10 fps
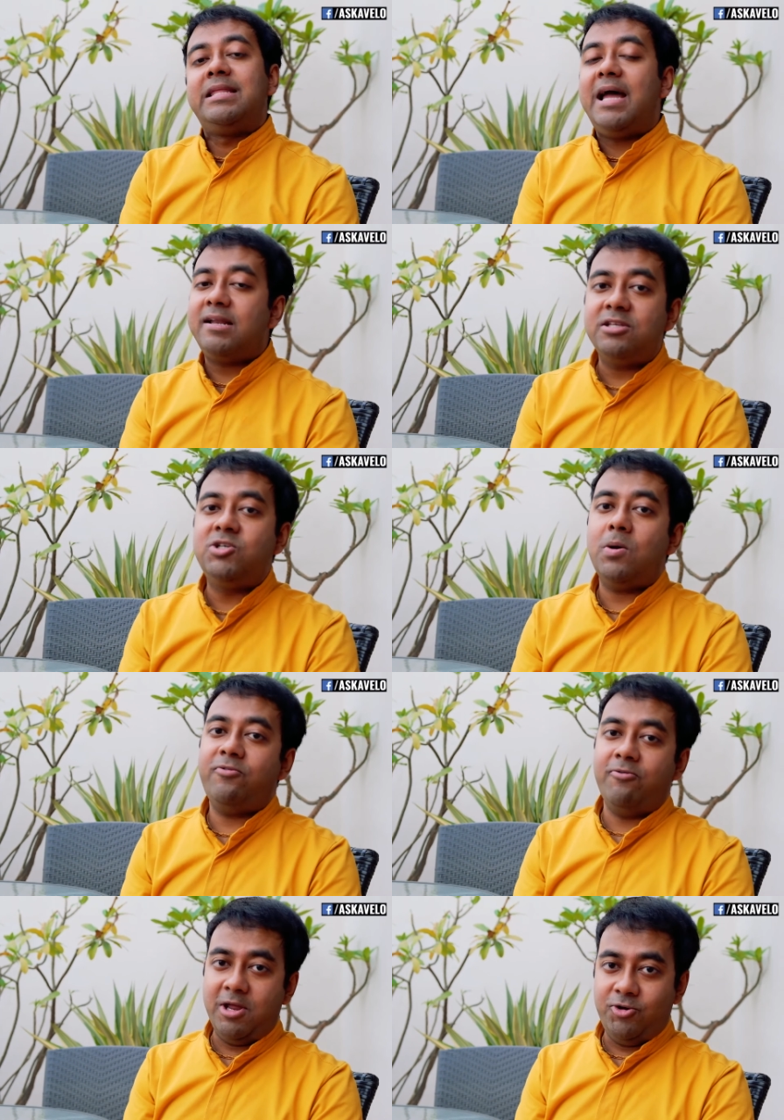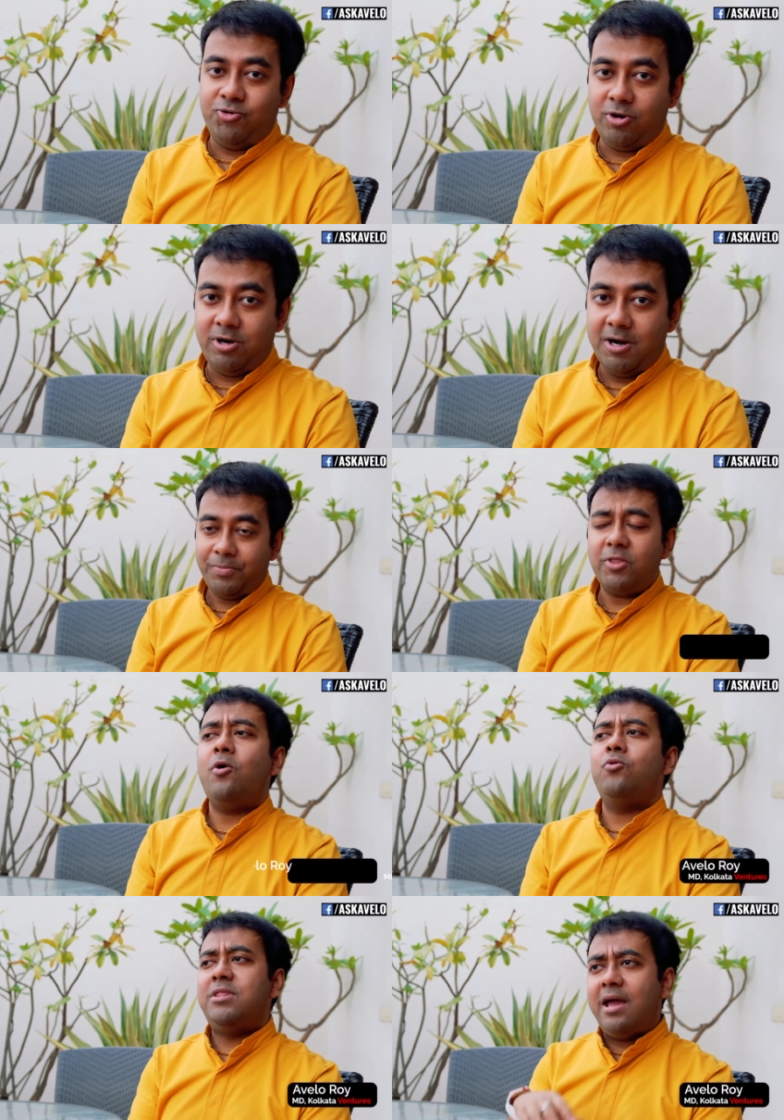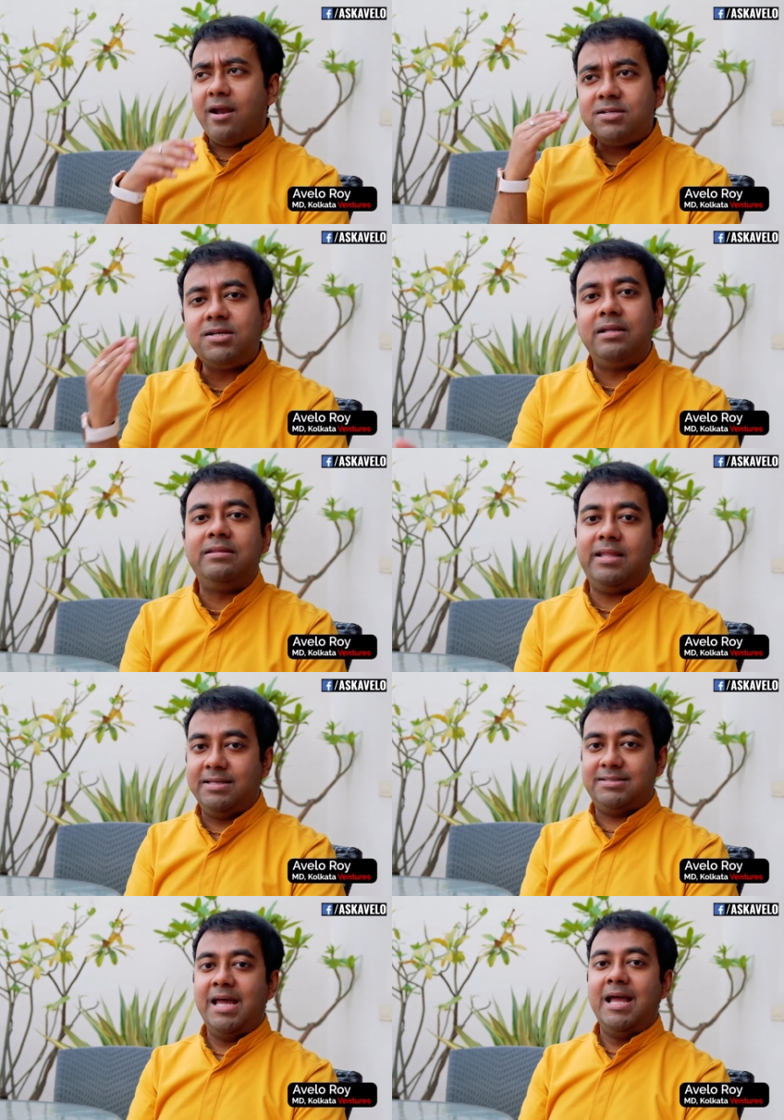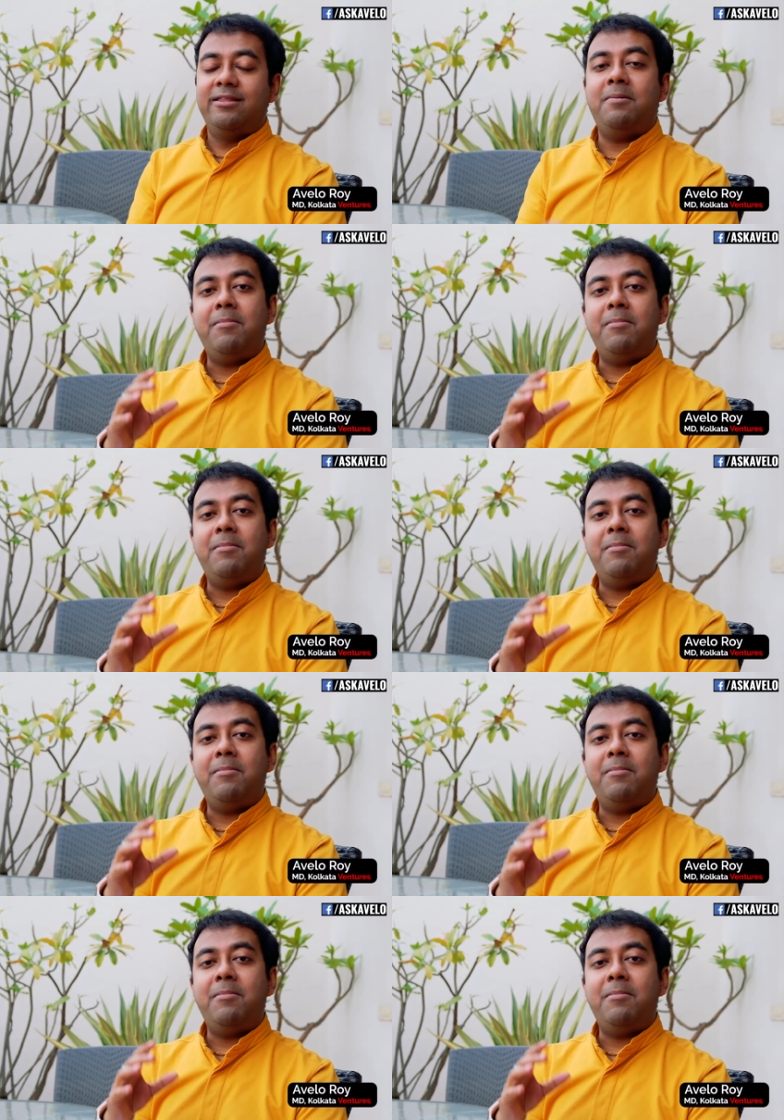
That's the job of a mentor. Now, there are certain things that a